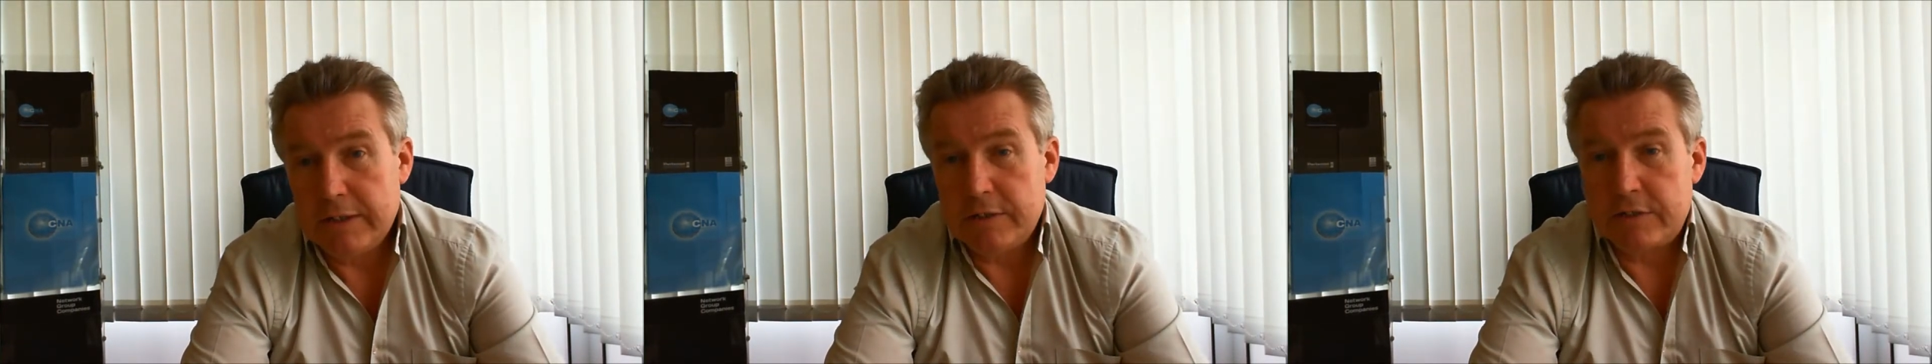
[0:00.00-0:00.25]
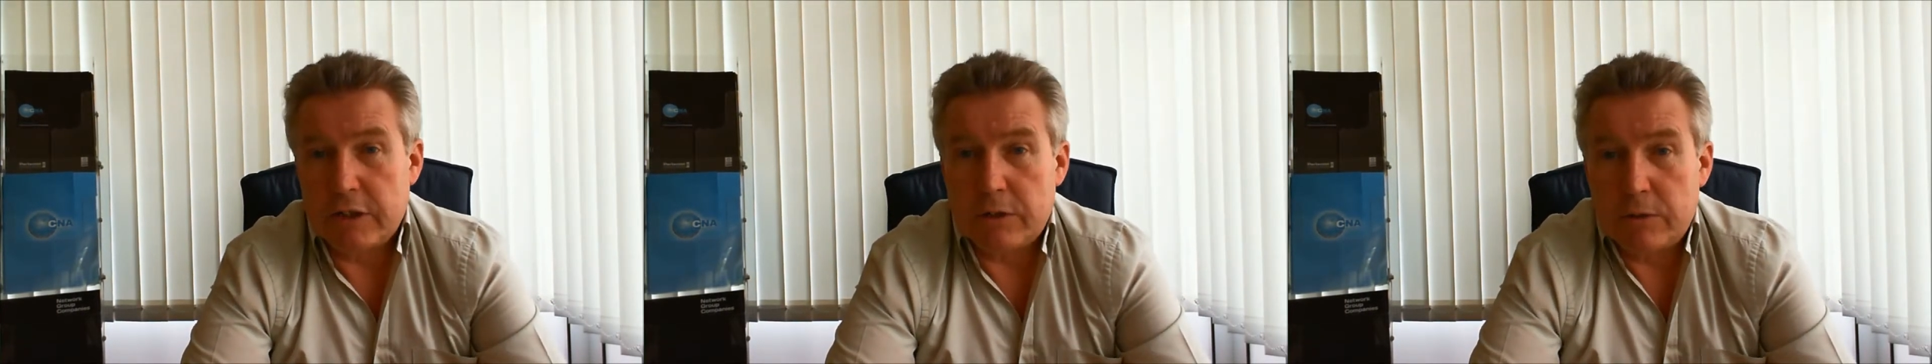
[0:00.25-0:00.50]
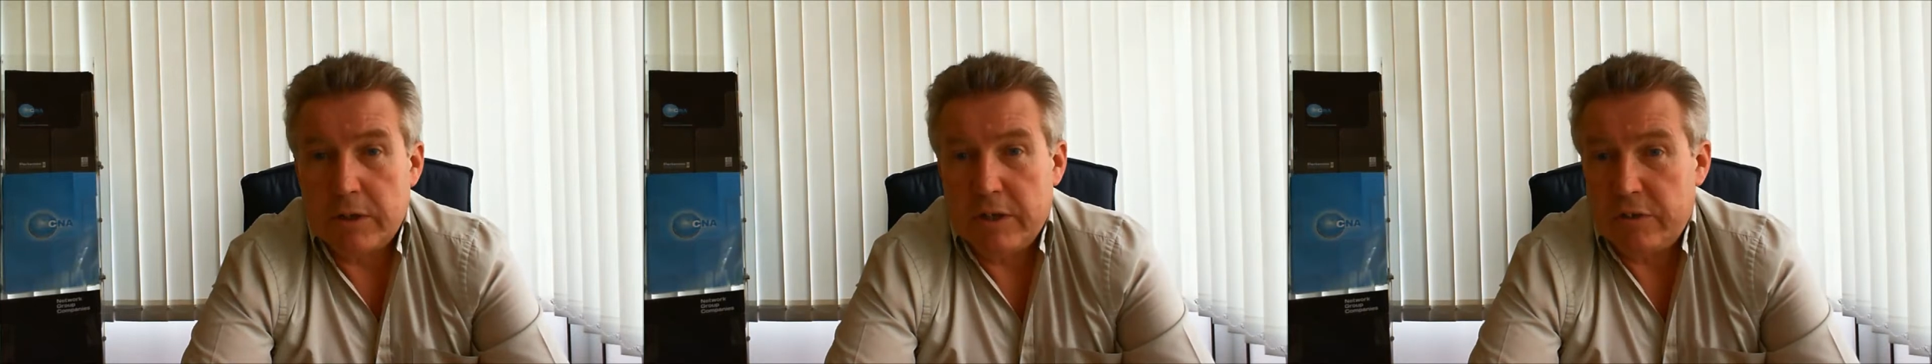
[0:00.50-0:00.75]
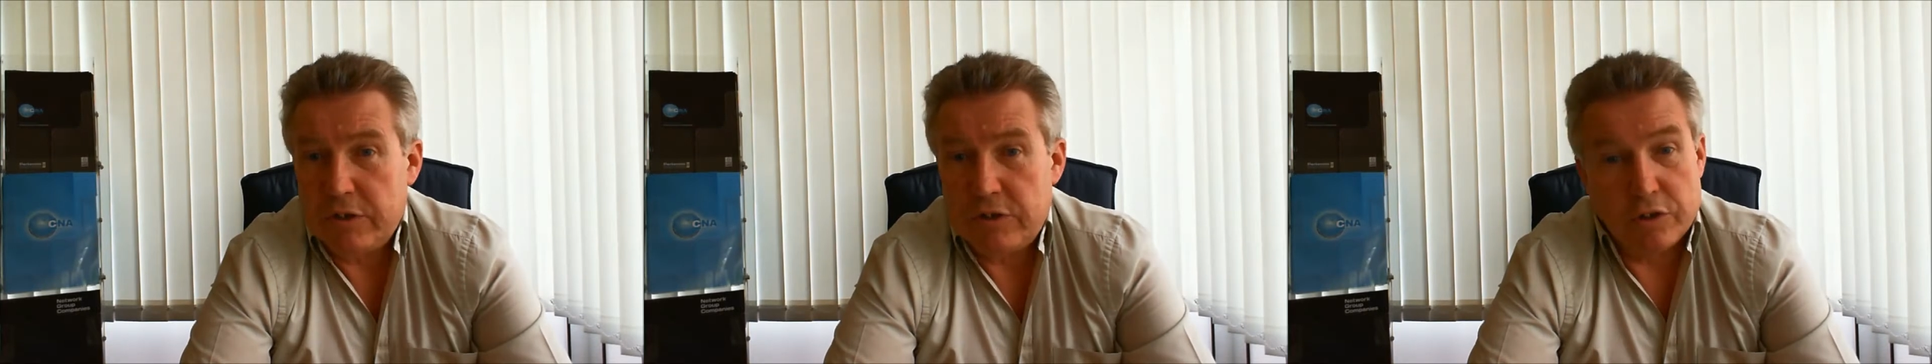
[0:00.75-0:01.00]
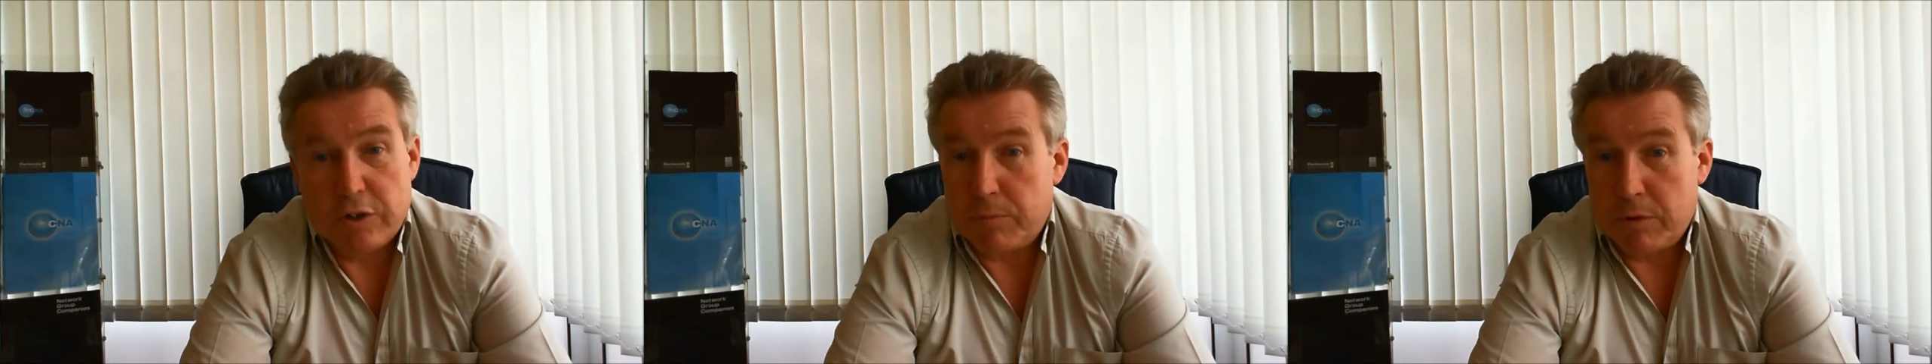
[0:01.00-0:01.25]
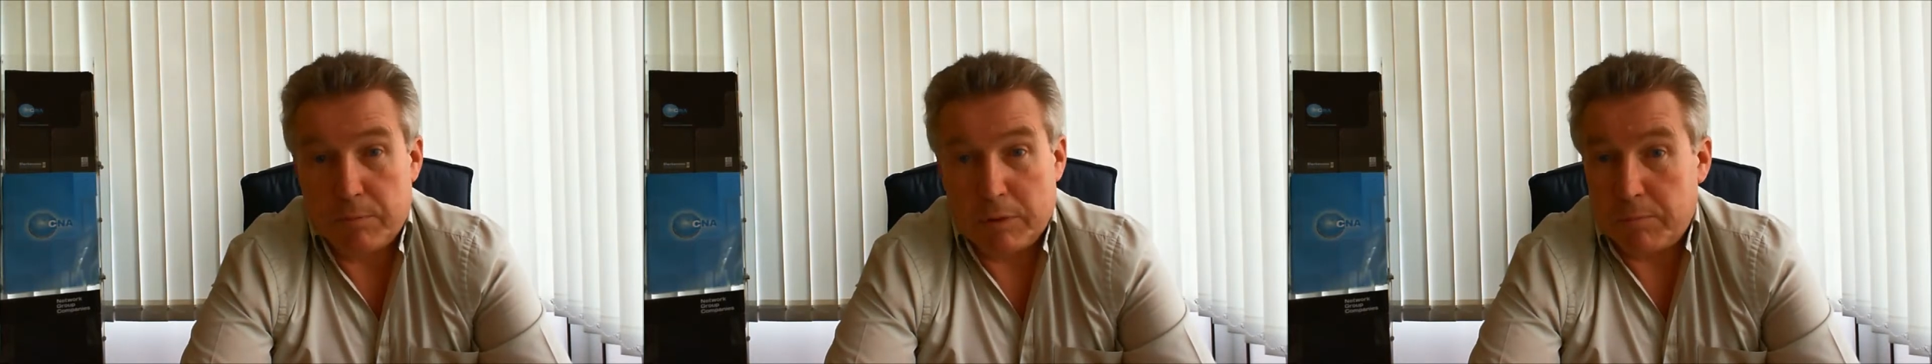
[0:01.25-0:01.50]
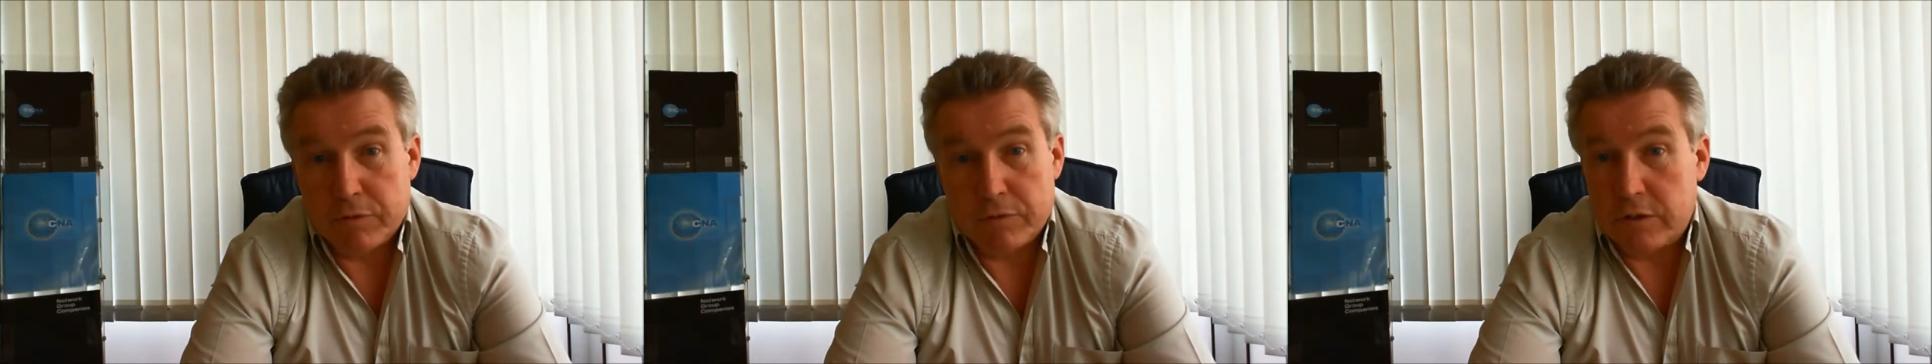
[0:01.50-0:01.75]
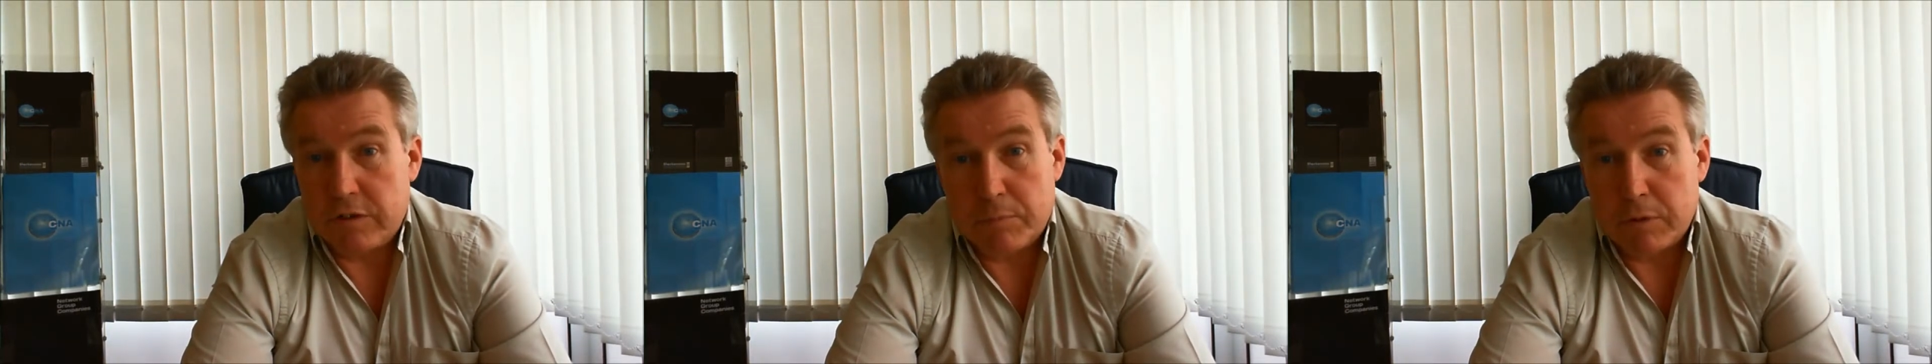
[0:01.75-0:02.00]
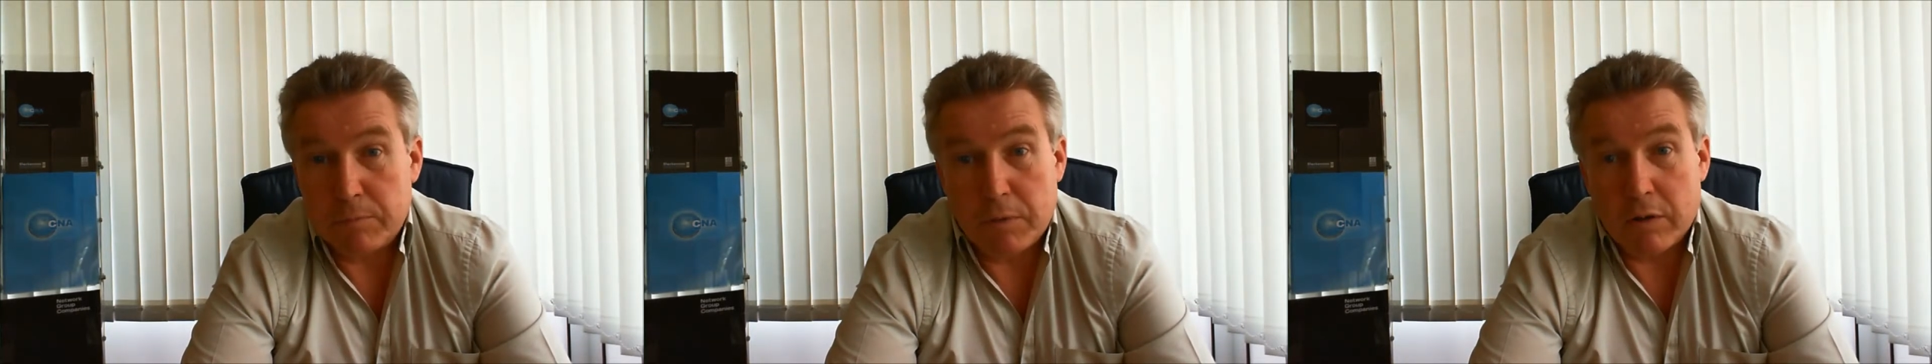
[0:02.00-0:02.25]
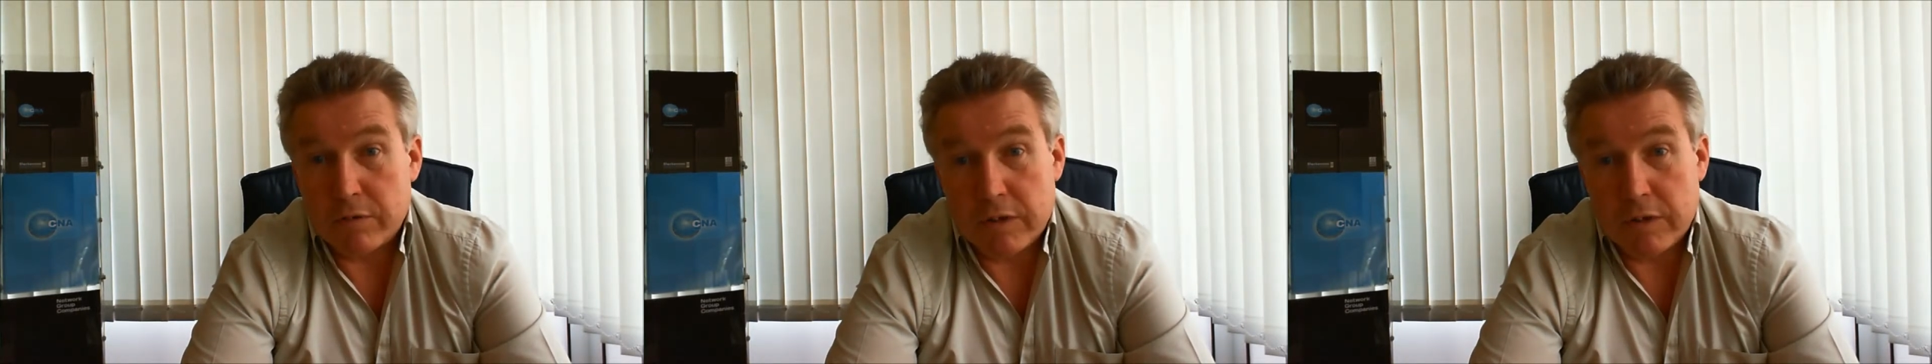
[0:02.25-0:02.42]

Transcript: So there's nothing but a big positive being part